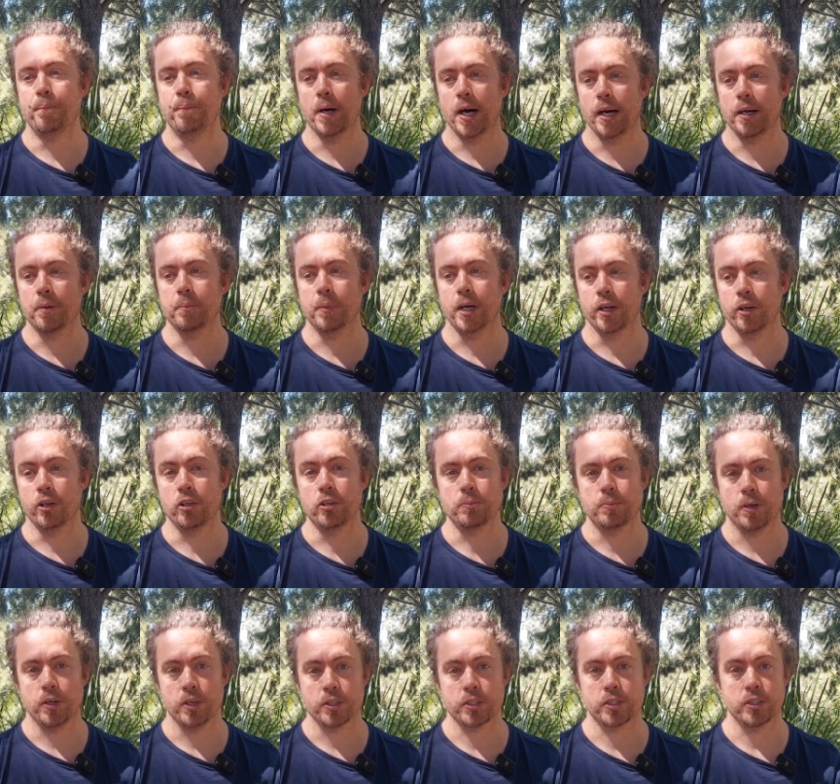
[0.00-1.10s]
But my own
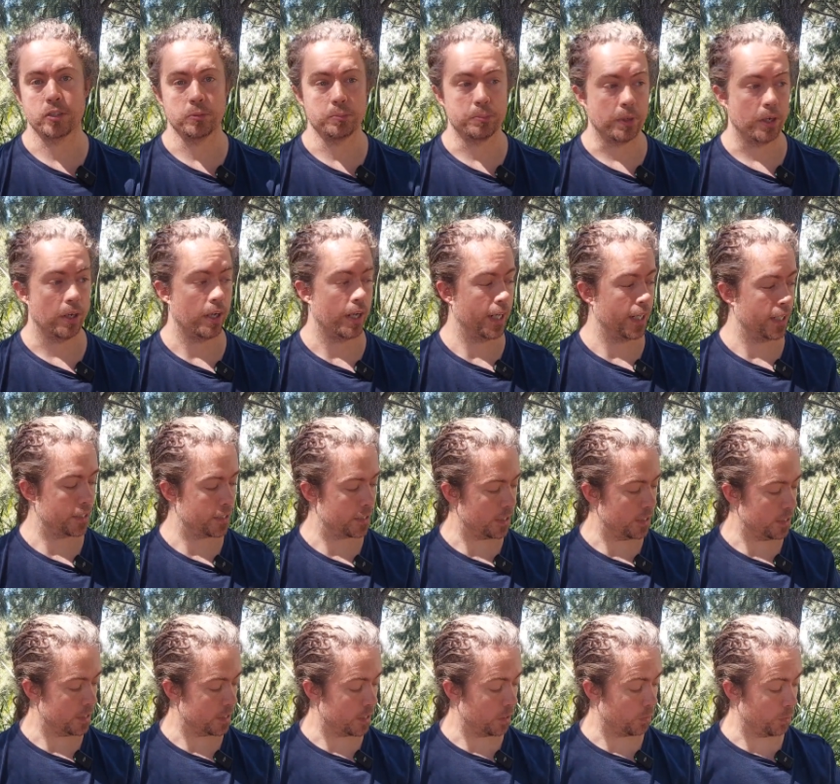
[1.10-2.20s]
personal bias
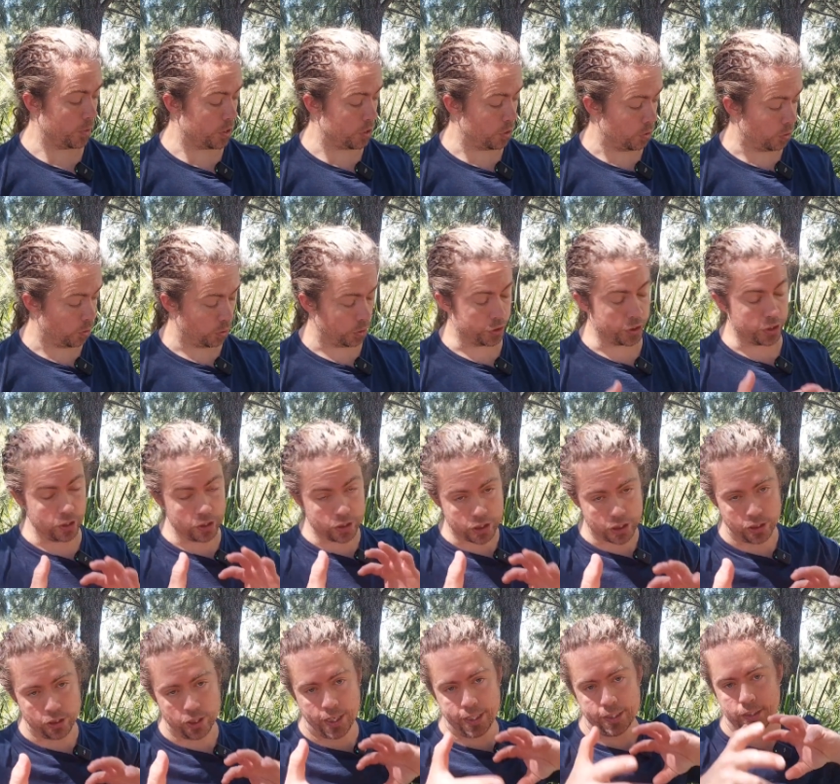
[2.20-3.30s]
is that we should also
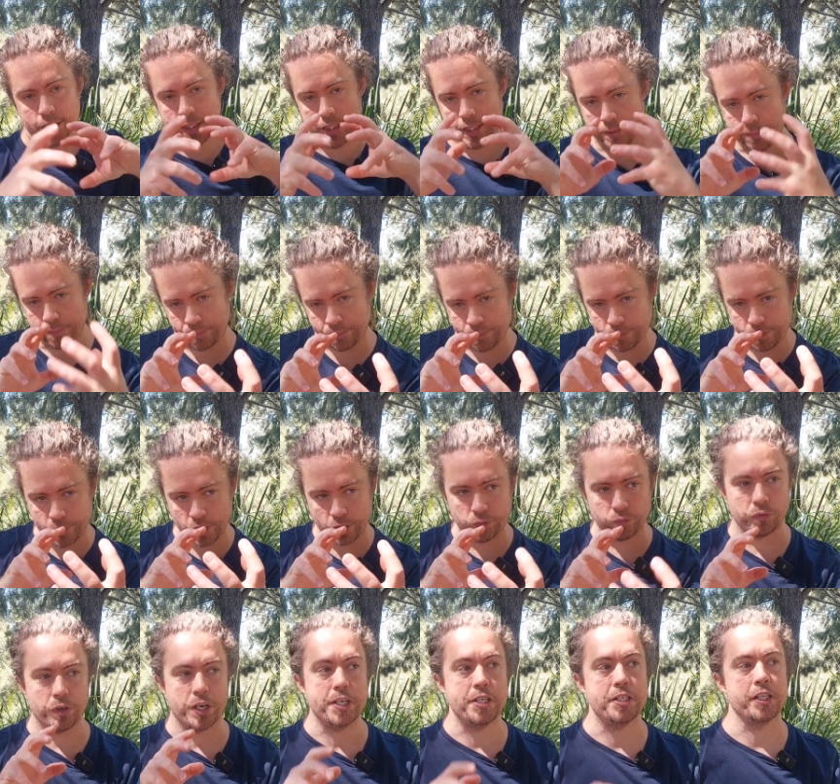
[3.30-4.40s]
slightly
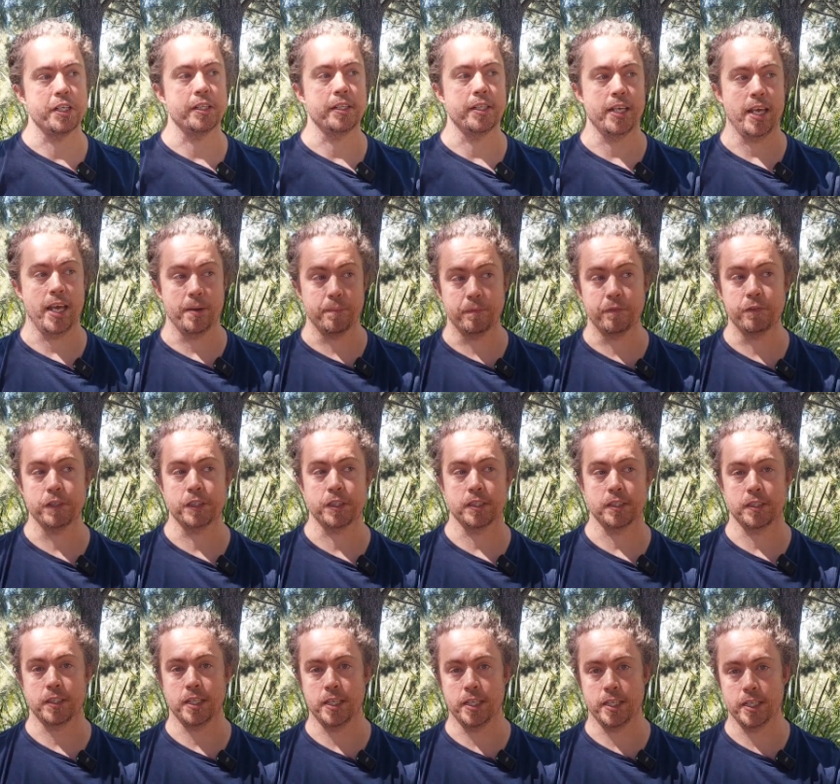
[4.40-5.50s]
rejig the
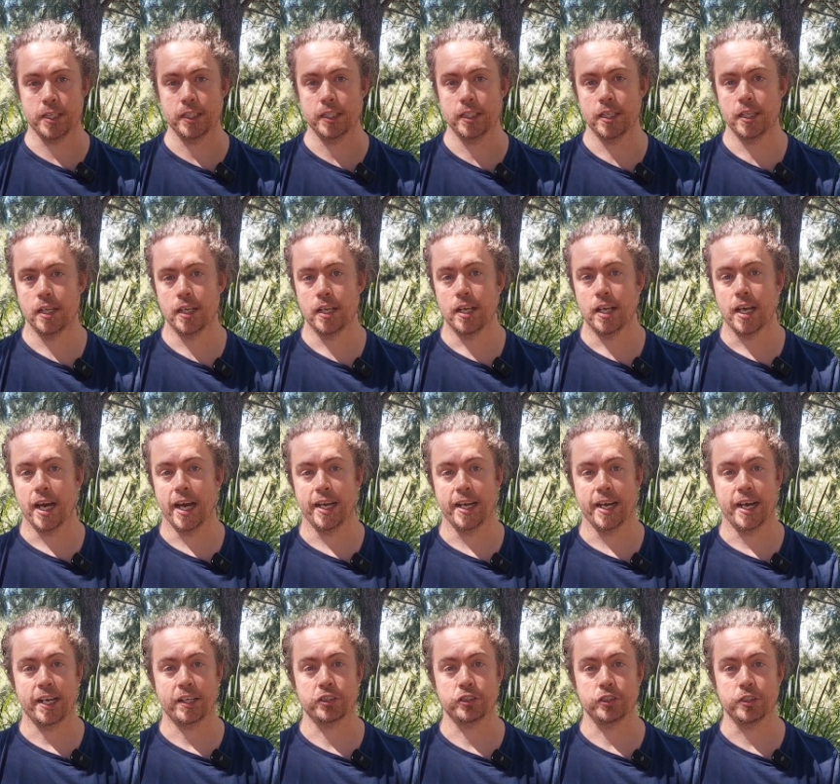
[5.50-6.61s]
emphasis here and
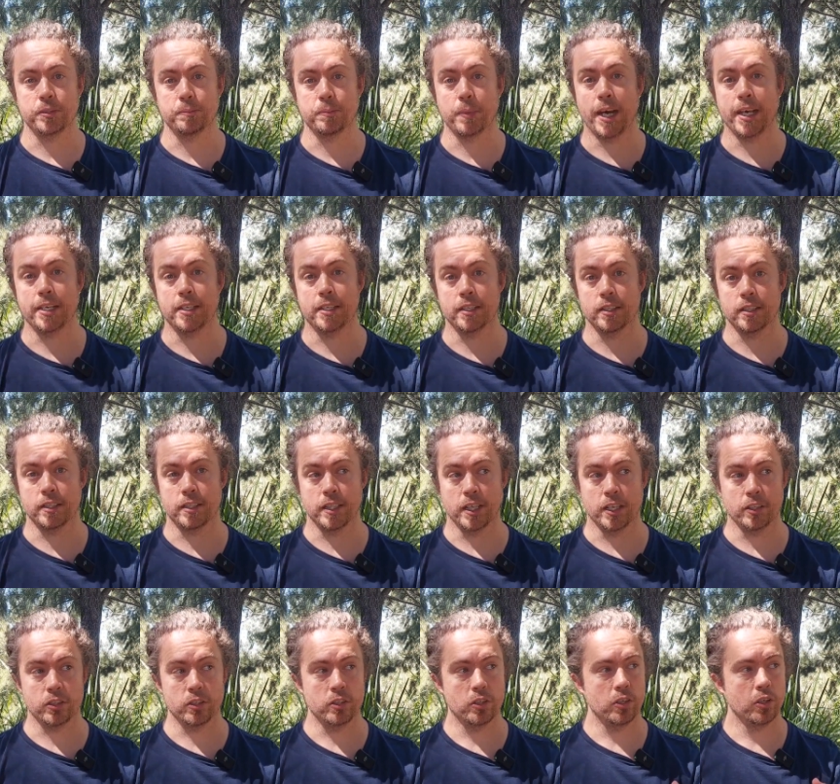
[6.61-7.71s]
actually make it
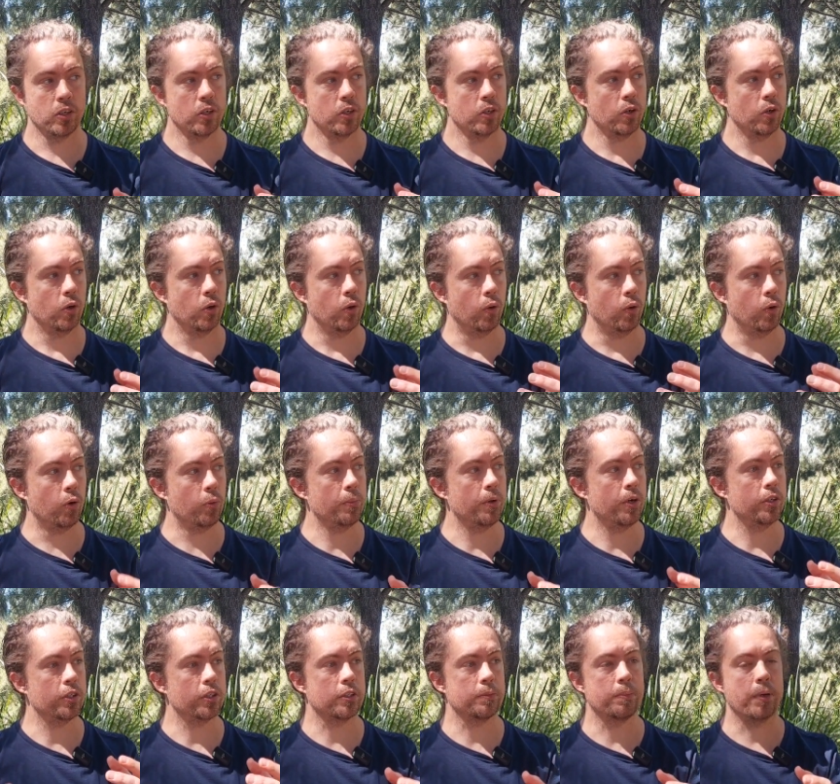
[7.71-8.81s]
that
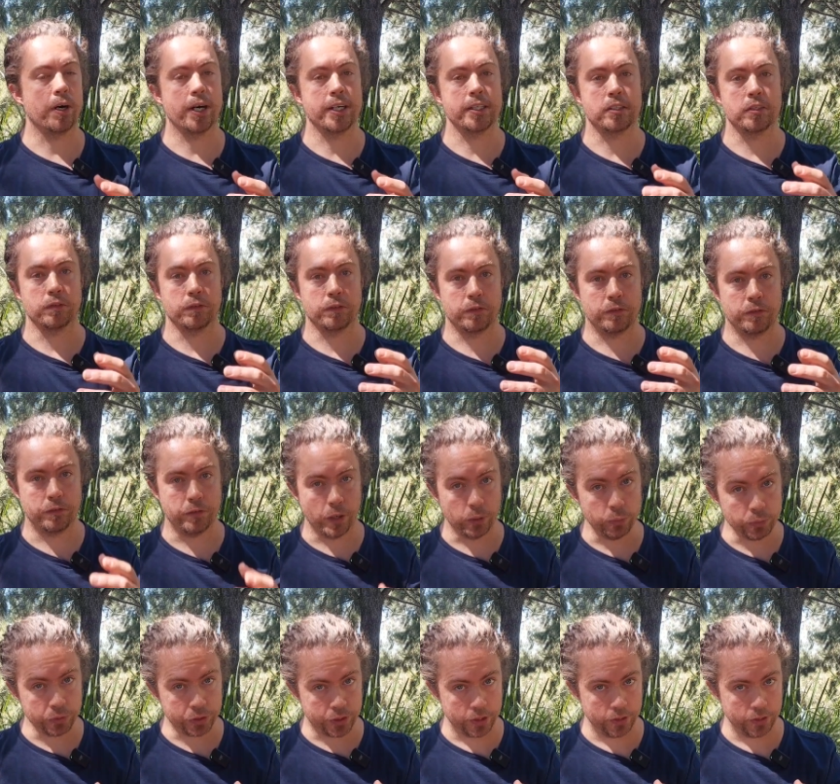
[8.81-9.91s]
almost by
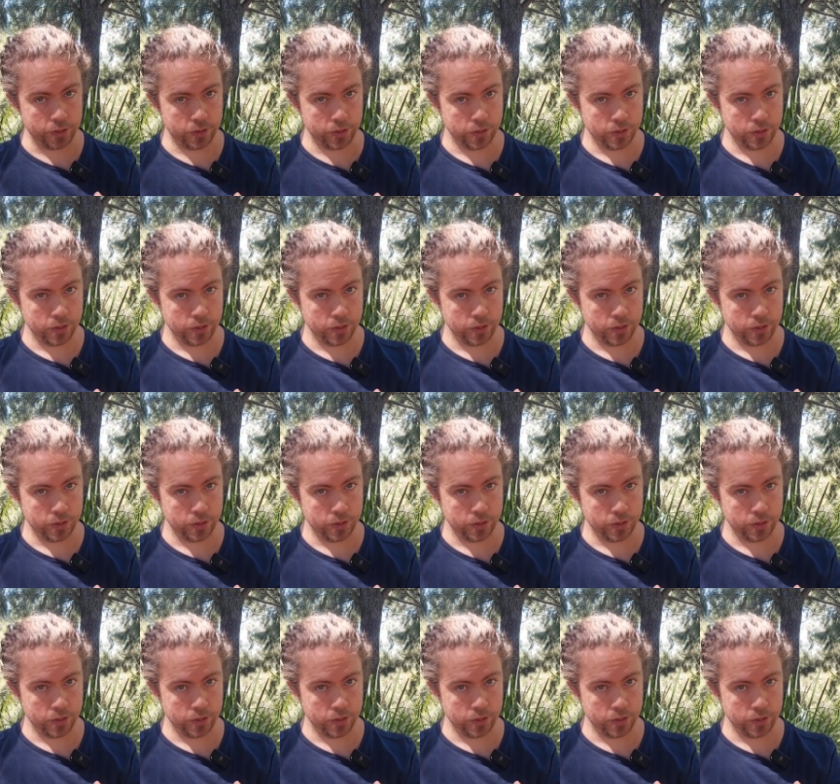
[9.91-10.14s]
default,